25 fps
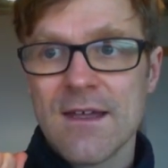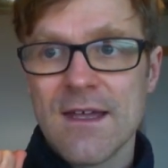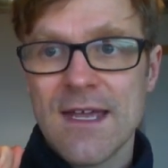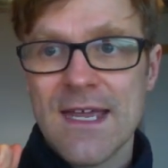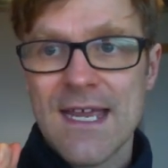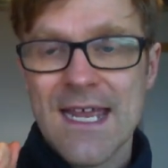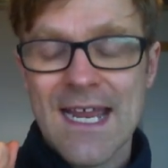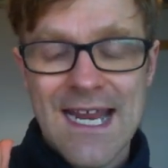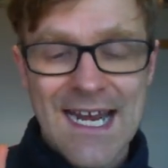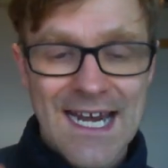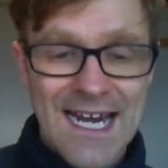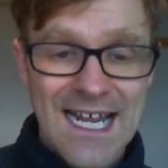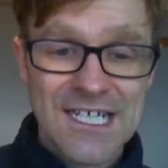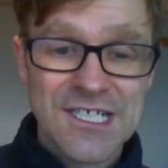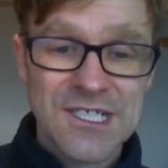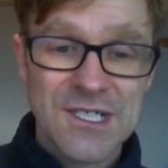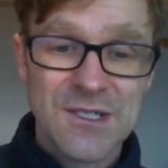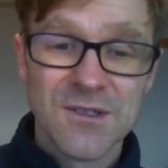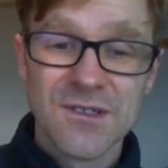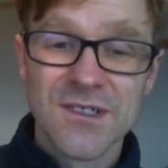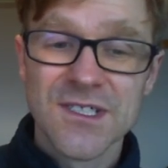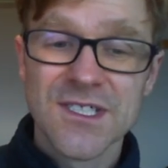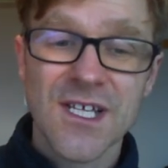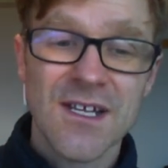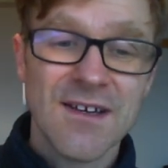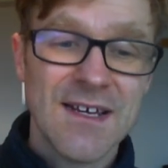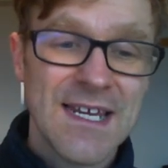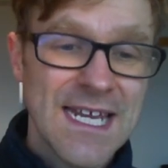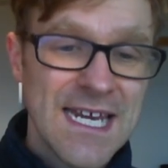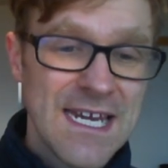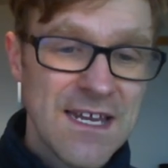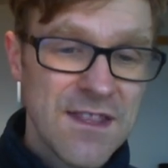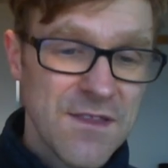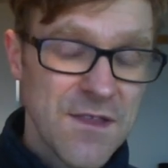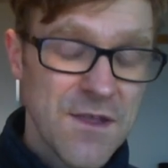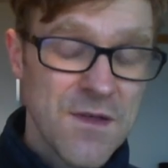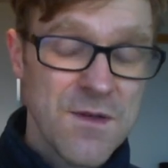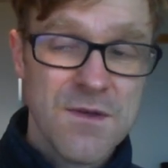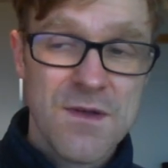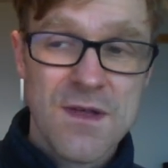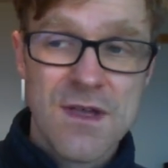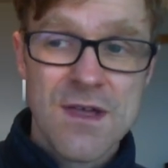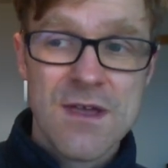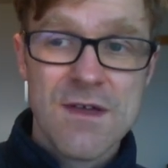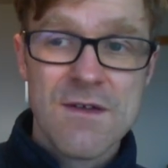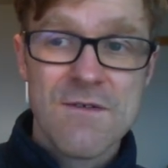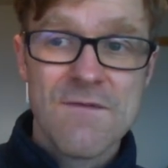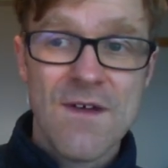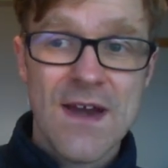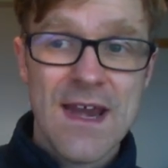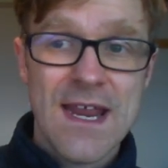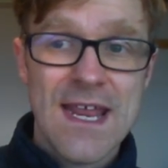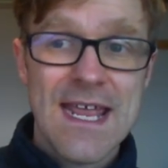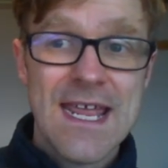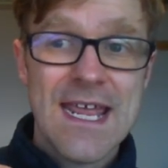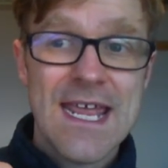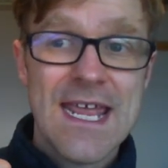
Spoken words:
it can actually also lead to very